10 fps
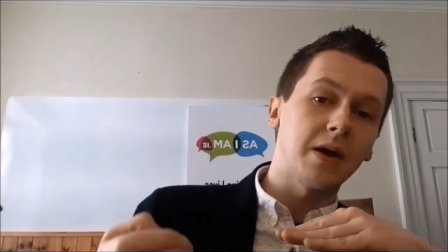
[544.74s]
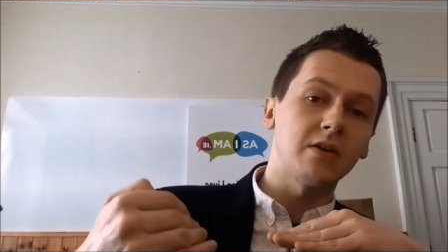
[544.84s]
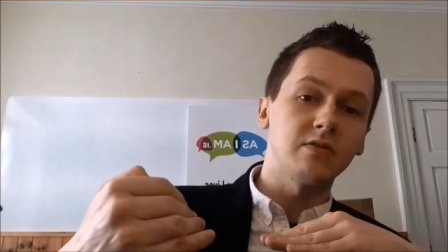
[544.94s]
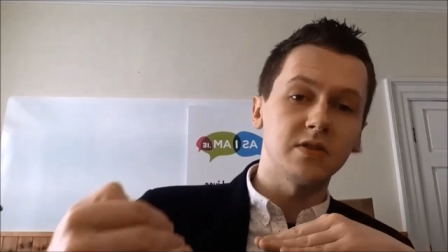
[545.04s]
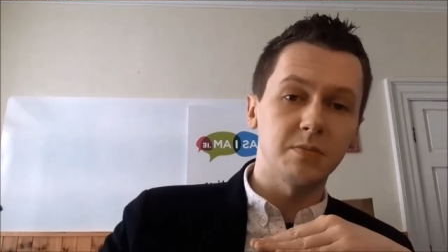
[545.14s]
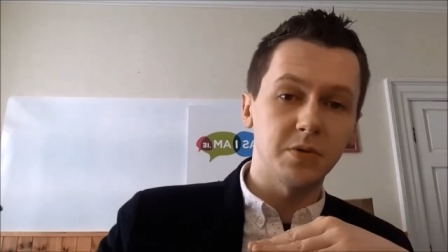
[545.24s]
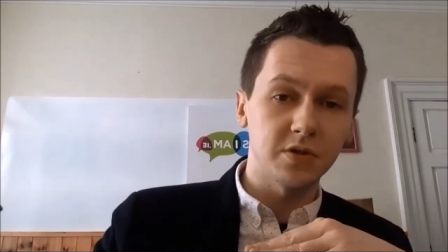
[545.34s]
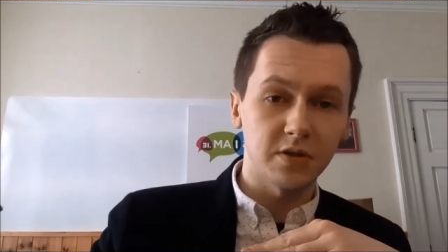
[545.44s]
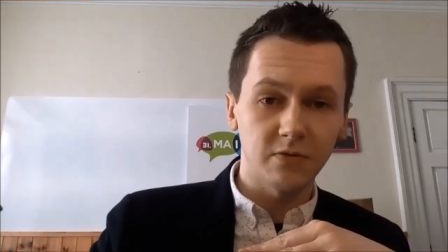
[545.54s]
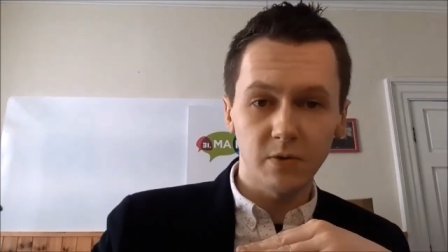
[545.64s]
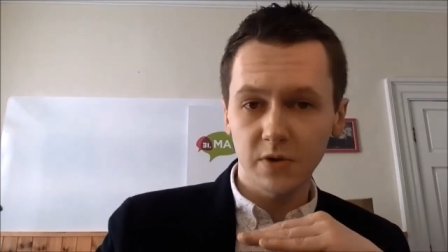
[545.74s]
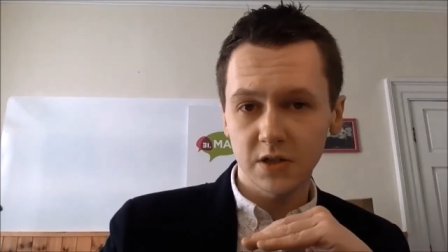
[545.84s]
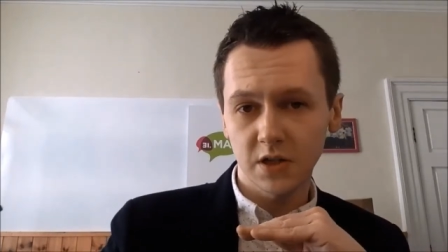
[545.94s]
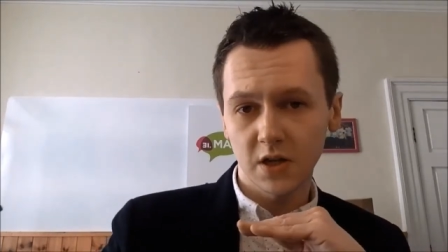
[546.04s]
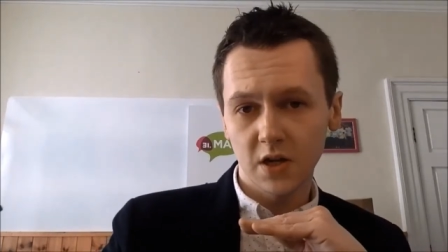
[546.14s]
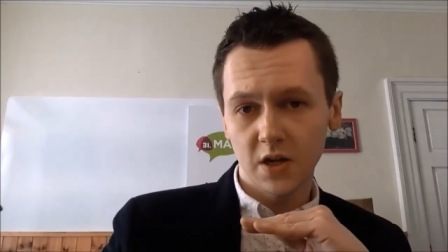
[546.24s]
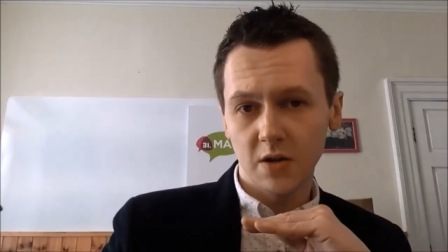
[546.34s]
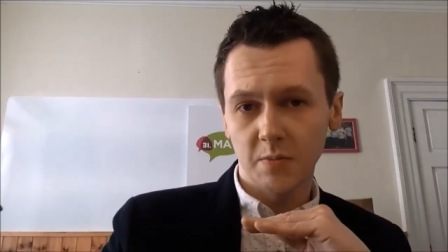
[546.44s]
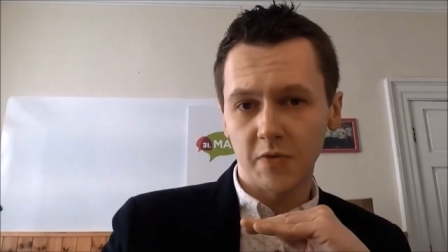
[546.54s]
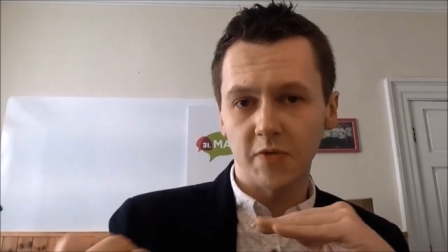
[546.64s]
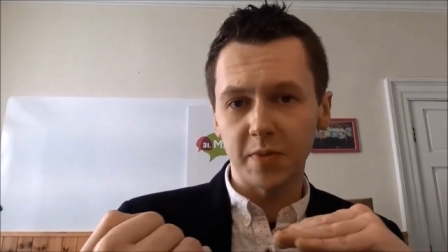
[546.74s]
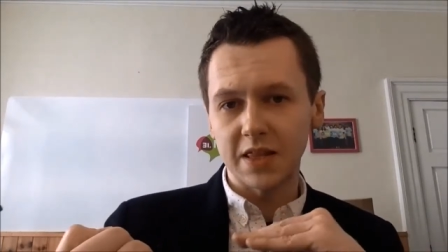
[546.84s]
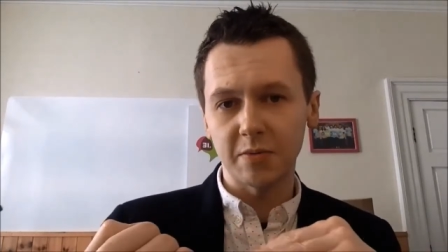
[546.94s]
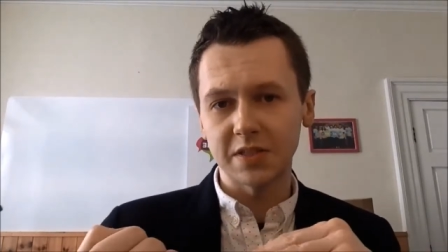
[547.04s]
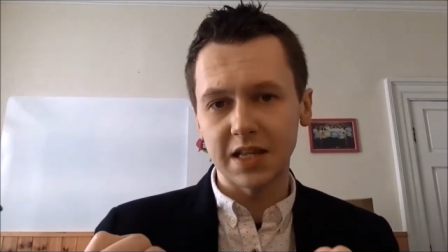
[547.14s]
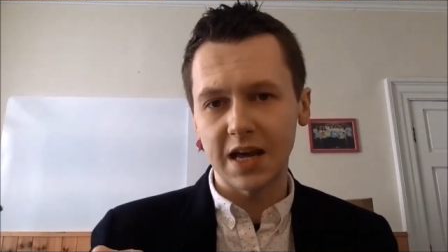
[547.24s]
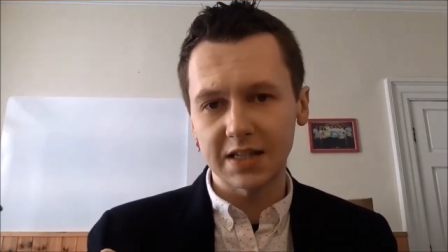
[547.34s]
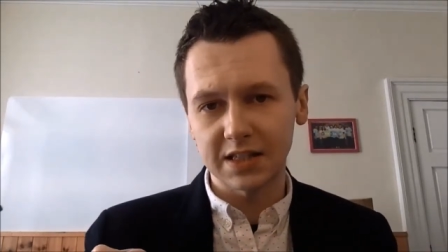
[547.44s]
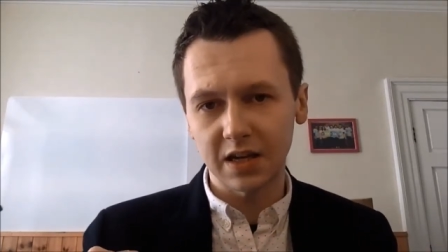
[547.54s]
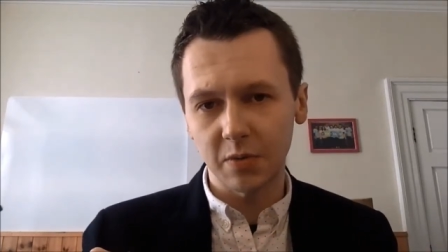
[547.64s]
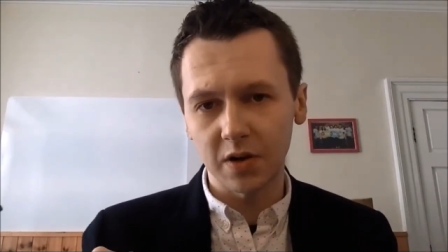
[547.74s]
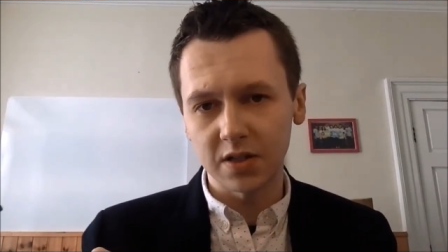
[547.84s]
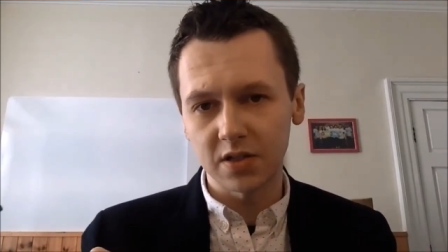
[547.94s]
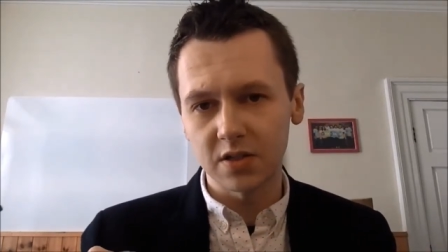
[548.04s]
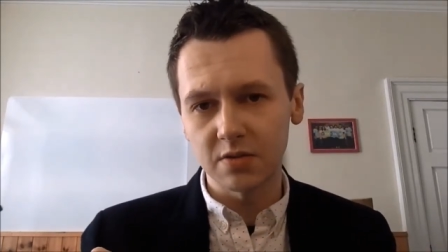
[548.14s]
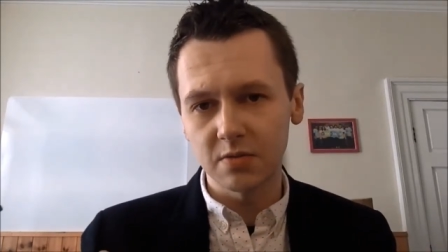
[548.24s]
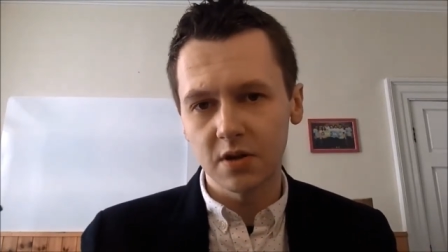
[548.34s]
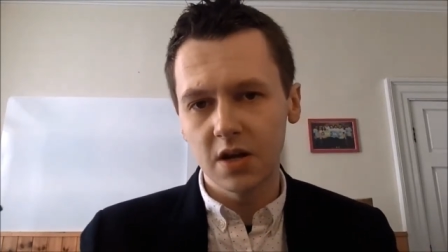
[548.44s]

boundaries and pushing forward. But for me, that was the last thing I wanted to do.